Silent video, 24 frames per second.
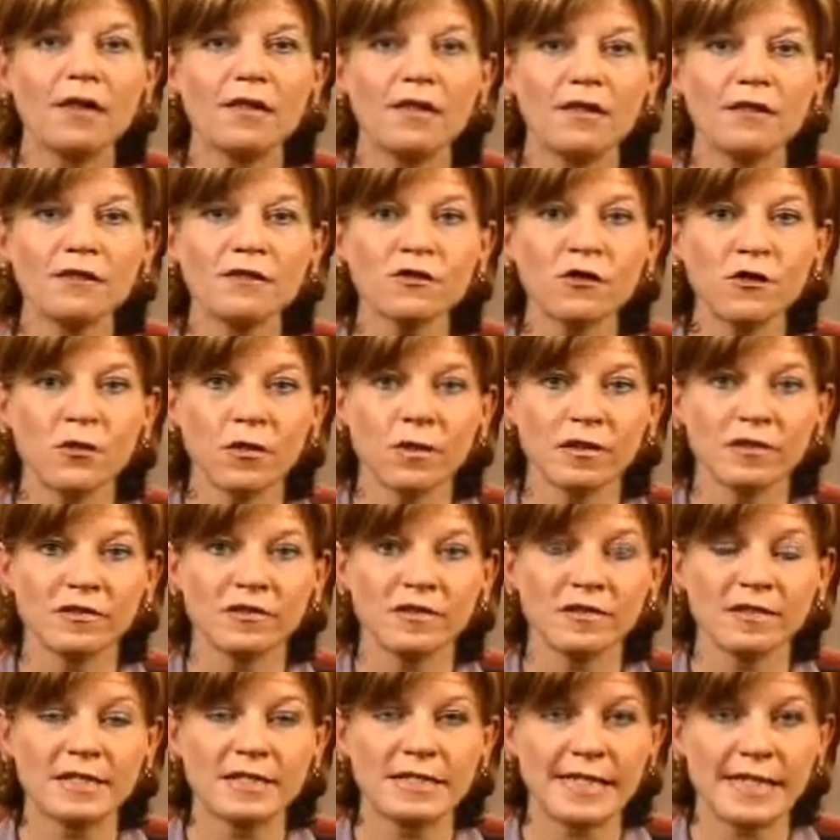This course
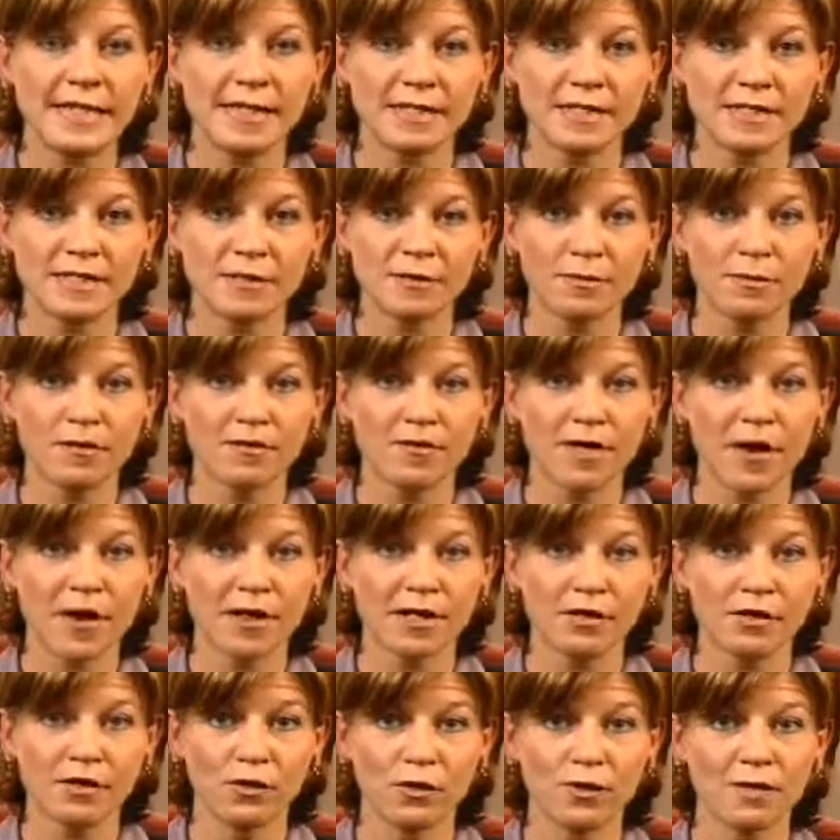is intended to
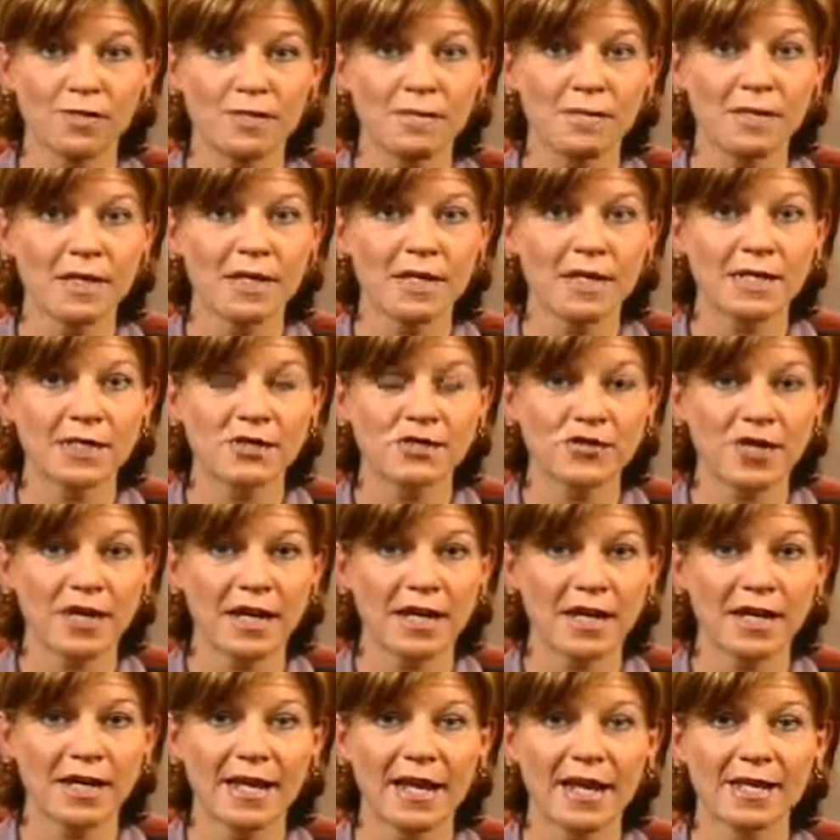provide you with immediate
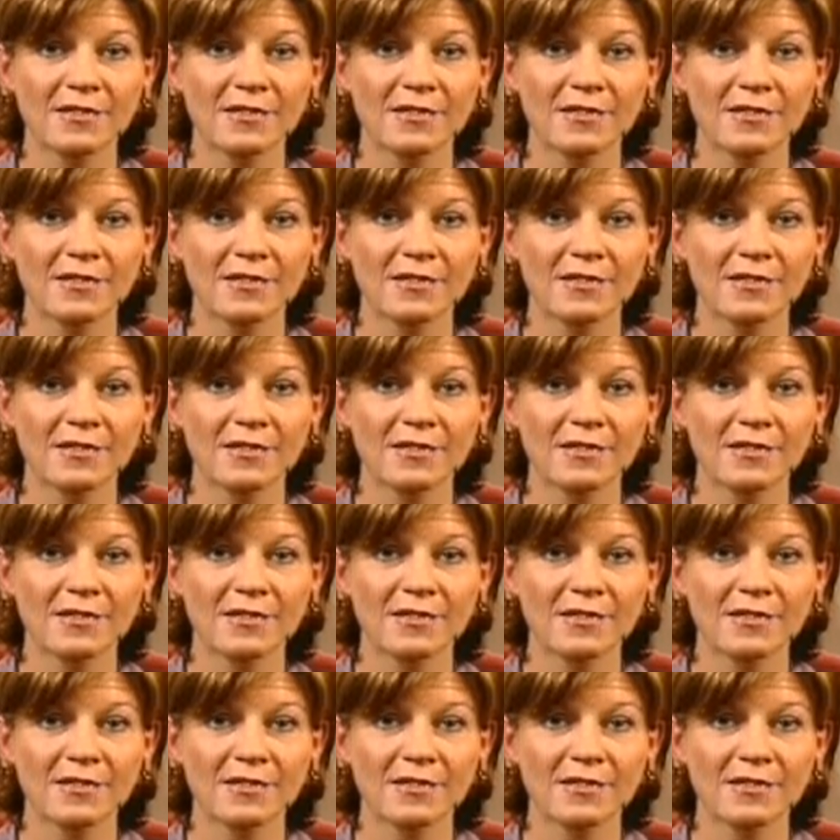training